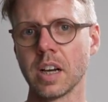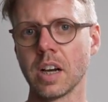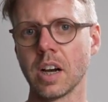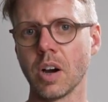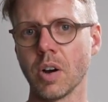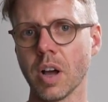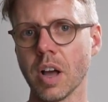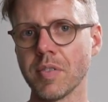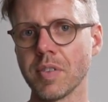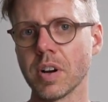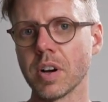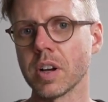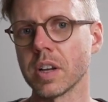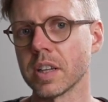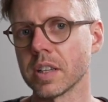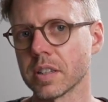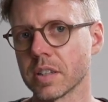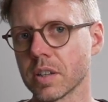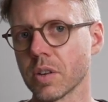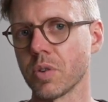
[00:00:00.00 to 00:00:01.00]
However,
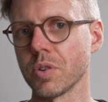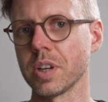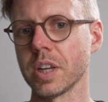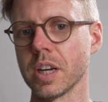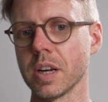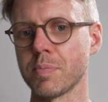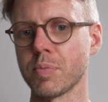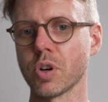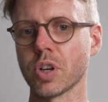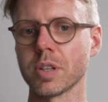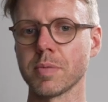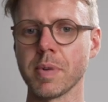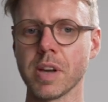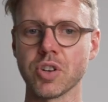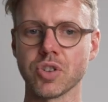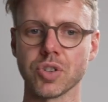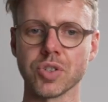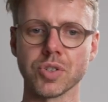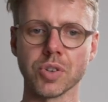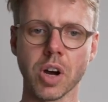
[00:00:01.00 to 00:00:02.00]
it's only an
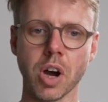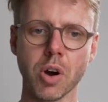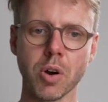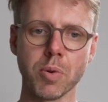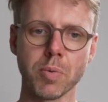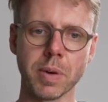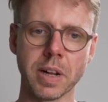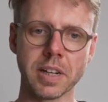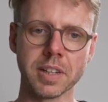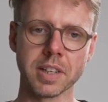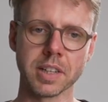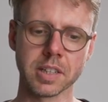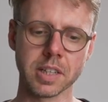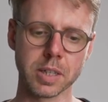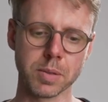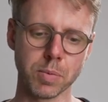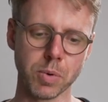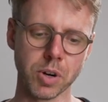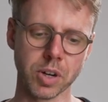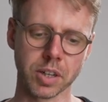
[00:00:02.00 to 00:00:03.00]
approximation, so how well does this
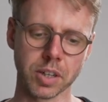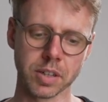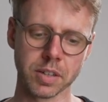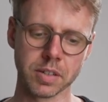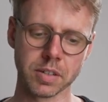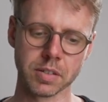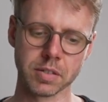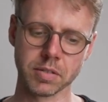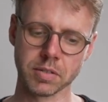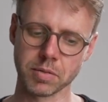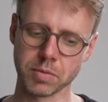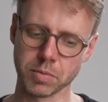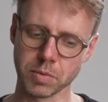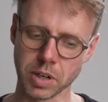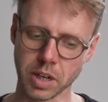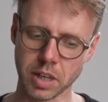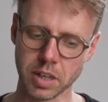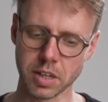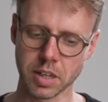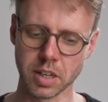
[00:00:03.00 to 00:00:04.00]
work?
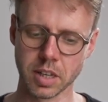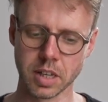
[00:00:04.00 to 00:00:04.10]
Well,